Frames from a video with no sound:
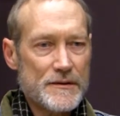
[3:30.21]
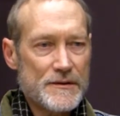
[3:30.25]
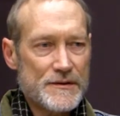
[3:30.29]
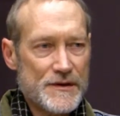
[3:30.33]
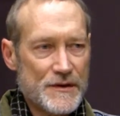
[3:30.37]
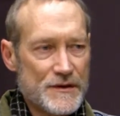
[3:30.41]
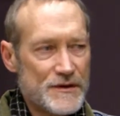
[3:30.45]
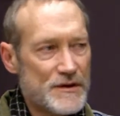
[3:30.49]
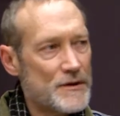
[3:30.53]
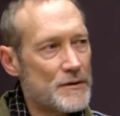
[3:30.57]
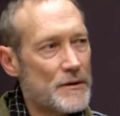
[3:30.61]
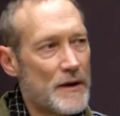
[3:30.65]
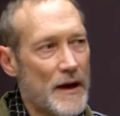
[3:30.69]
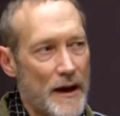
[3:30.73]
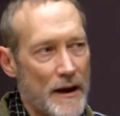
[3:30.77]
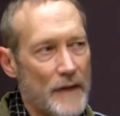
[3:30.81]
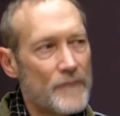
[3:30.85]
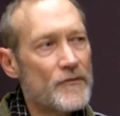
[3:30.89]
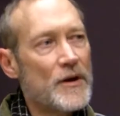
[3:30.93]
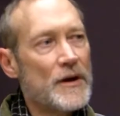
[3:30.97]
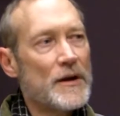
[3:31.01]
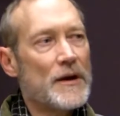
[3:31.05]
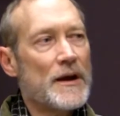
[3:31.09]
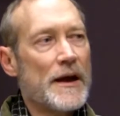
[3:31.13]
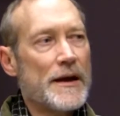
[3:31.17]
to do
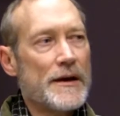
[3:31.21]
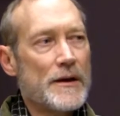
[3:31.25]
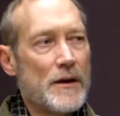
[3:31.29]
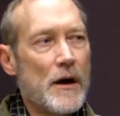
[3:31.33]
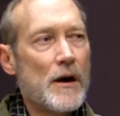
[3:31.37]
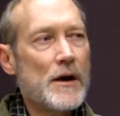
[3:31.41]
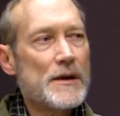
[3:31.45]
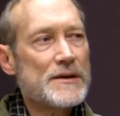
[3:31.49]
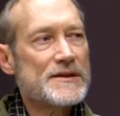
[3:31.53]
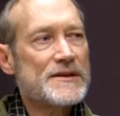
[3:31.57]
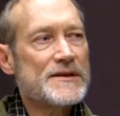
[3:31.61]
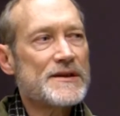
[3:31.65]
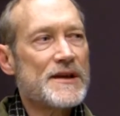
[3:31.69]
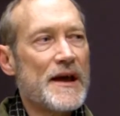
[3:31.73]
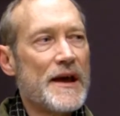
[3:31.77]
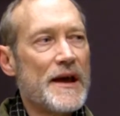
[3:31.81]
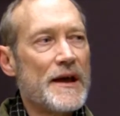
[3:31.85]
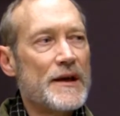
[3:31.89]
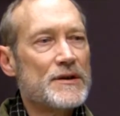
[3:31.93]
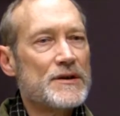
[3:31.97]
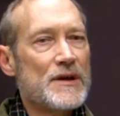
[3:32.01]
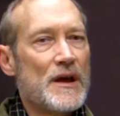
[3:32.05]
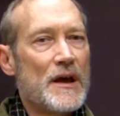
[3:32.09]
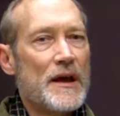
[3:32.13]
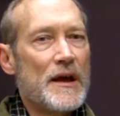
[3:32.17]
every night on
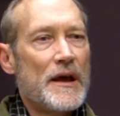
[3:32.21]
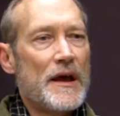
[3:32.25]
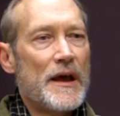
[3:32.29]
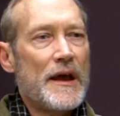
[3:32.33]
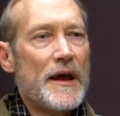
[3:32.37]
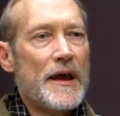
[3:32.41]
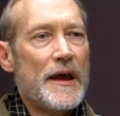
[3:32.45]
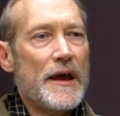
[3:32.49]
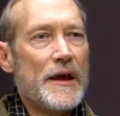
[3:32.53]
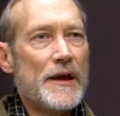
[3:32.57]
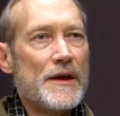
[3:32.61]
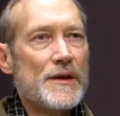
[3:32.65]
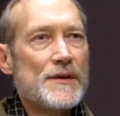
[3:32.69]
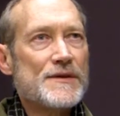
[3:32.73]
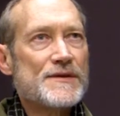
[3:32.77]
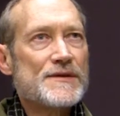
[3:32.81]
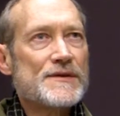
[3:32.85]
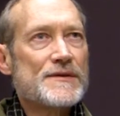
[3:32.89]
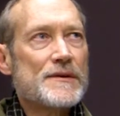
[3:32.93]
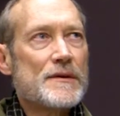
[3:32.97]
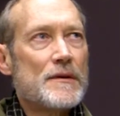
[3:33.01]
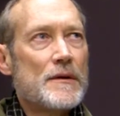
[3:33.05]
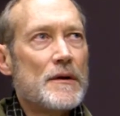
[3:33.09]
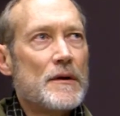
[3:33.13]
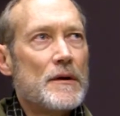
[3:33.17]
stage
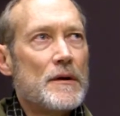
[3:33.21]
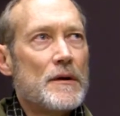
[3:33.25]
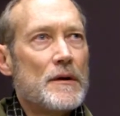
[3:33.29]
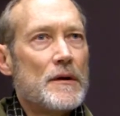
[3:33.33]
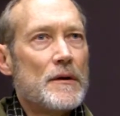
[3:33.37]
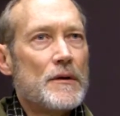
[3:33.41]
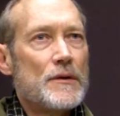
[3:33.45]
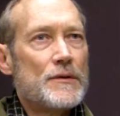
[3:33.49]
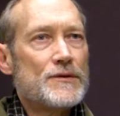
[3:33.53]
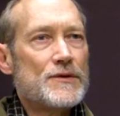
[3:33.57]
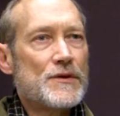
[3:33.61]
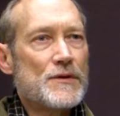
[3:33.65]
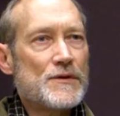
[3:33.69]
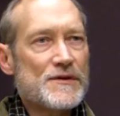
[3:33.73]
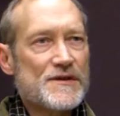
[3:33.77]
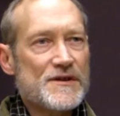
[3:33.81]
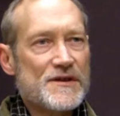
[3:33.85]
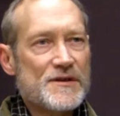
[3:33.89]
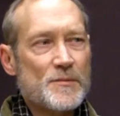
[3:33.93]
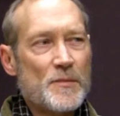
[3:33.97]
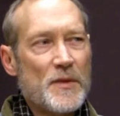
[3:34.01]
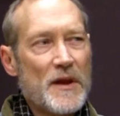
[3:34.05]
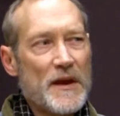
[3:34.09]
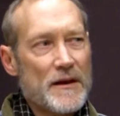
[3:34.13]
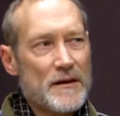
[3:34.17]
is to
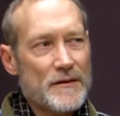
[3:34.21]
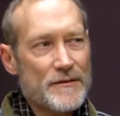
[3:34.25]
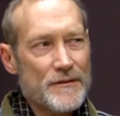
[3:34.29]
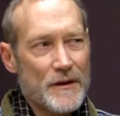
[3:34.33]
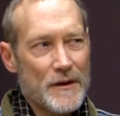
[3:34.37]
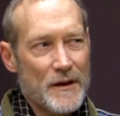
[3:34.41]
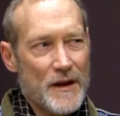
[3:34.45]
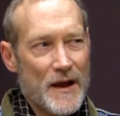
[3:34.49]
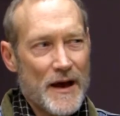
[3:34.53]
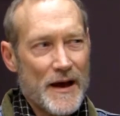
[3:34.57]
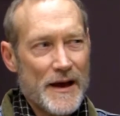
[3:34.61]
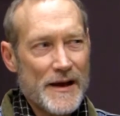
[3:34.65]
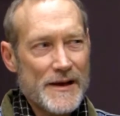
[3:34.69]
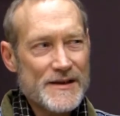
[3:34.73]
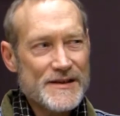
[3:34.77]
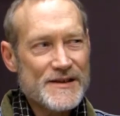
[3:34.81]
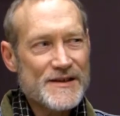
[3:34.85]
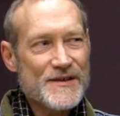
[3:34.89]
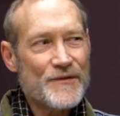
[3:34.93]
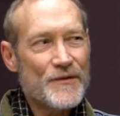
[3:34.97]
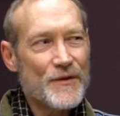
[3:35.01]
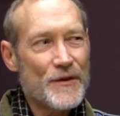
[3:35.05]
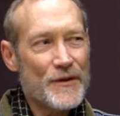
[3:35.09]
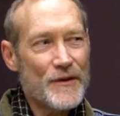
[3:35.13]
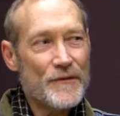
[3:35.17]
speak the lines
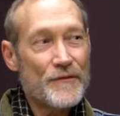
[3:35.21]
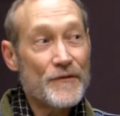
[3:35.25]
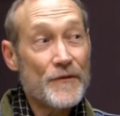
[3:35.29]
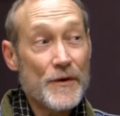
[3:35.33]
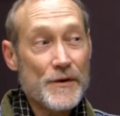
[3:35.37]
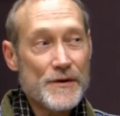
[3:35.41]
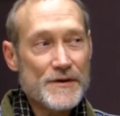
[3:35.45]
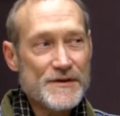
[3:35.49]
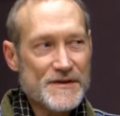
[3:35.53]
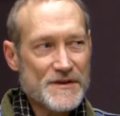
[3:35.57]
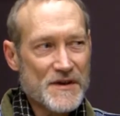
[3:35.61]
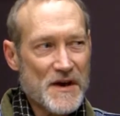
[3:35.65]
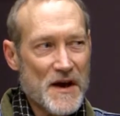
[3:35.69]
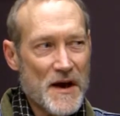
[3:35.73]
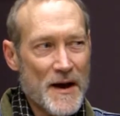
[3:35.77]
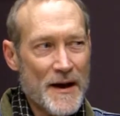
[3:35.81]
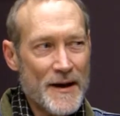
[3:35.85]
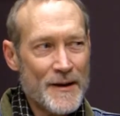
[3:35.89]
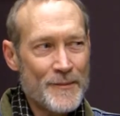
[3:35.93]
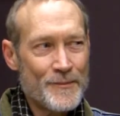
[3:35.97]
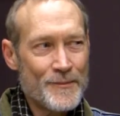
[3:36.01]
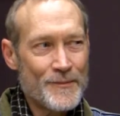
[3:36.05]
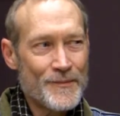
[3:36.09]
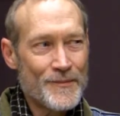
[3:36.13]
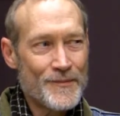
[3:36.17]
for the first
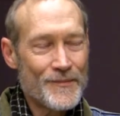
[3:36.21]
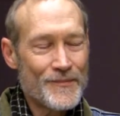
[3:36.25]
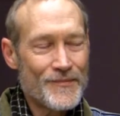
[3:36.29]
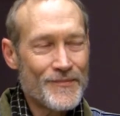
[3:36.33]
time,